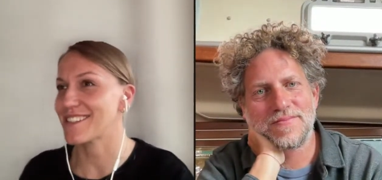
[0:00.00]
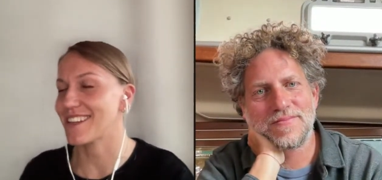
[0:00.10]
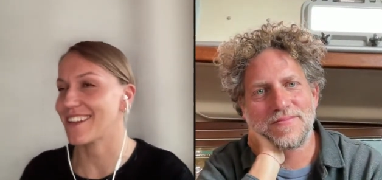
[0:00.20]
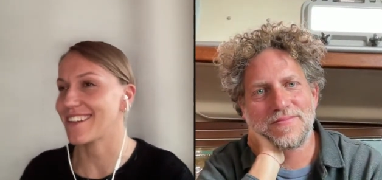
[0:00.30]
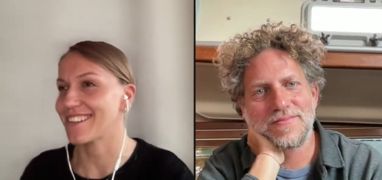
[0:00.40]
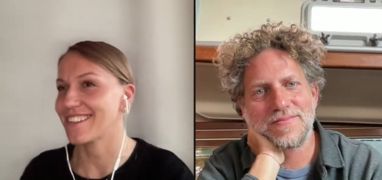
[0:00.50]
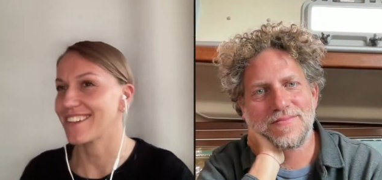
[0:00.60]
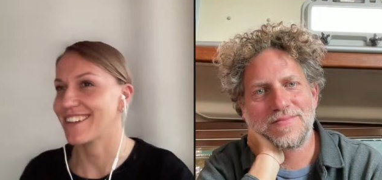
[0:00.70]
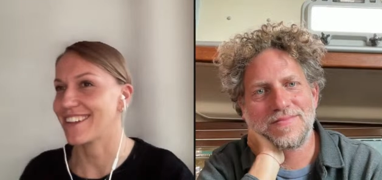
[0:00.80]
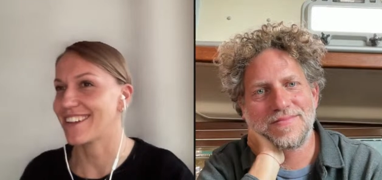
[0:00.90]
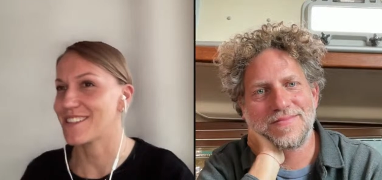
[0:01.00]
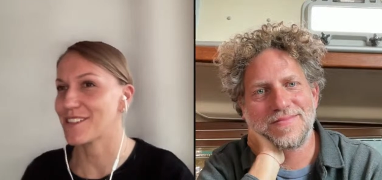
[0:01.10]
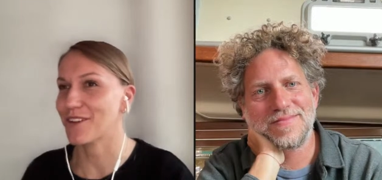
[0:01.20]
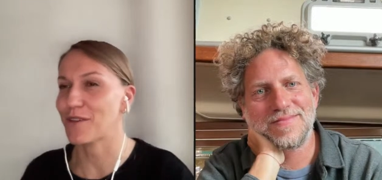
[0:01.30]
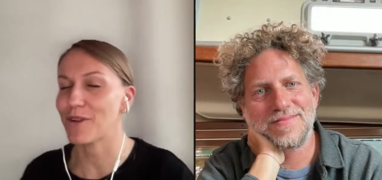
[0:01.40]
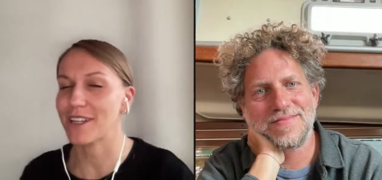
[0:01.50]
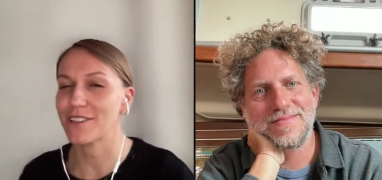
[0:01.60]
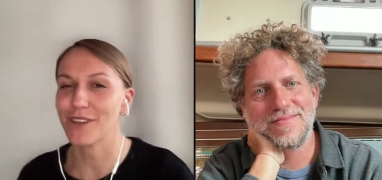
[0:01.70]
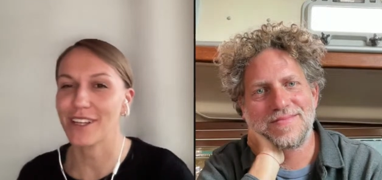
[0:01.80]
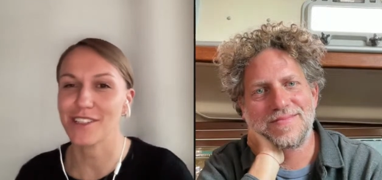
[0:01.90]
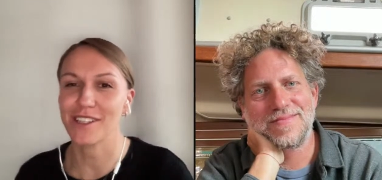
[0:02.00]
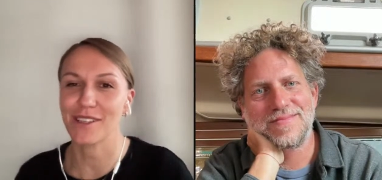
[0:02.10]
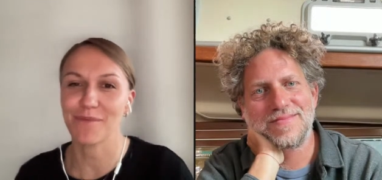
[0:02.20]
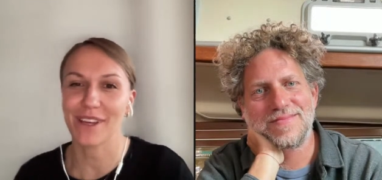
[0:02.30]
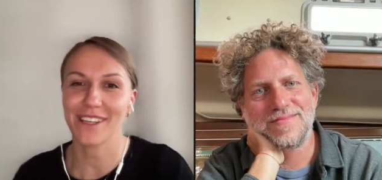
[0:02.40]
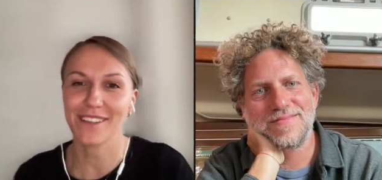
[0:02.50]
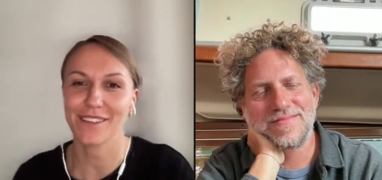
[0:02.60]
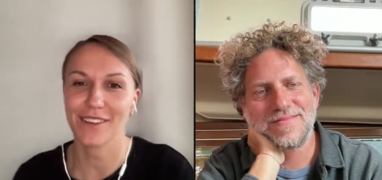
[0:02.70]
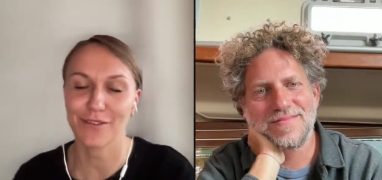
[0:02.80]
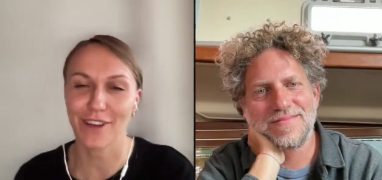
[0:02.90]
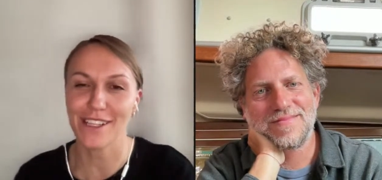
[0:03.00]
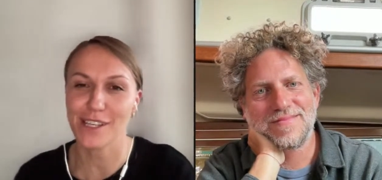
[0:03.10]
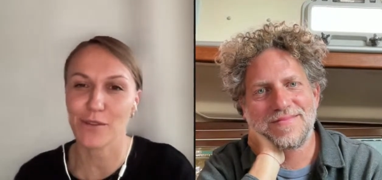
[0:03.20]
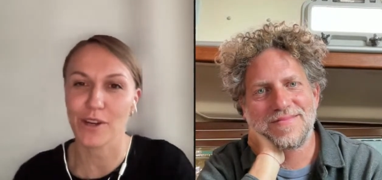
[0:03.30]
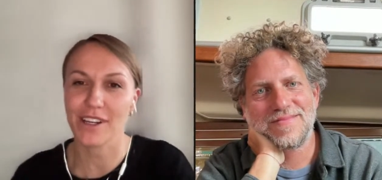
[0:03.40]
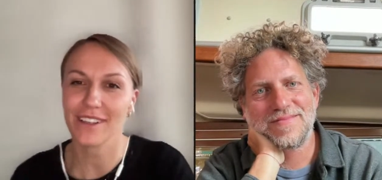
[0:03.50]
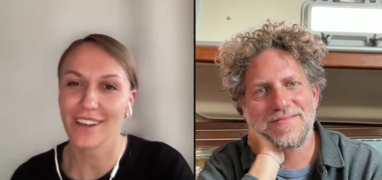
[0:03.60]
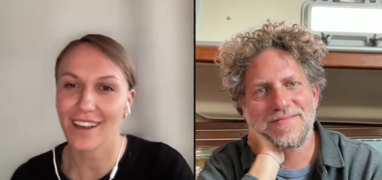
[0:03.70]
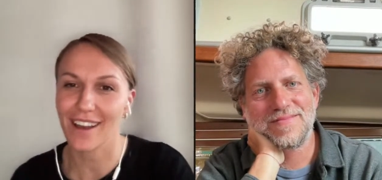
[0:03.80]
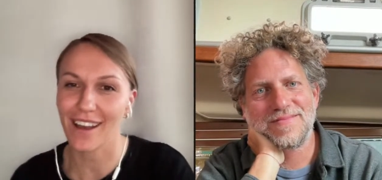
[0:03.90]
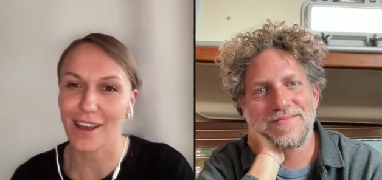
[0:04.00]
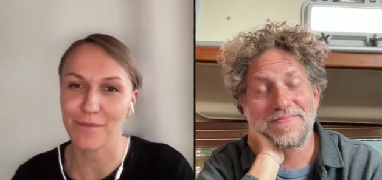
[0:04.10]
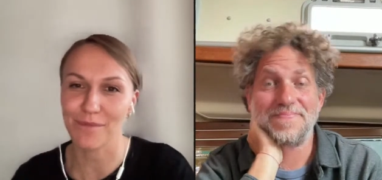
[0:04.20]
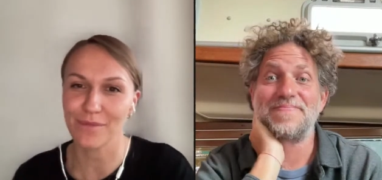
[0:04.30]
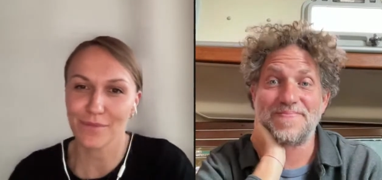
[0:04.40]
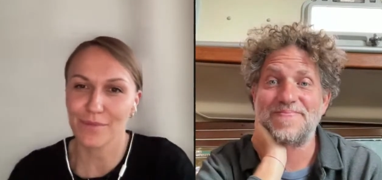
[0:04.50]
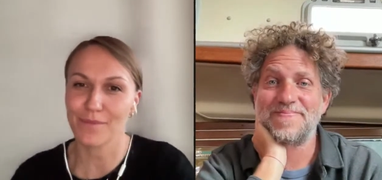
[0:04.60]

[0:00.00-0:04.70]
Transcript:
Speaker 1: a uh, it's a great way to actually make friends at work um,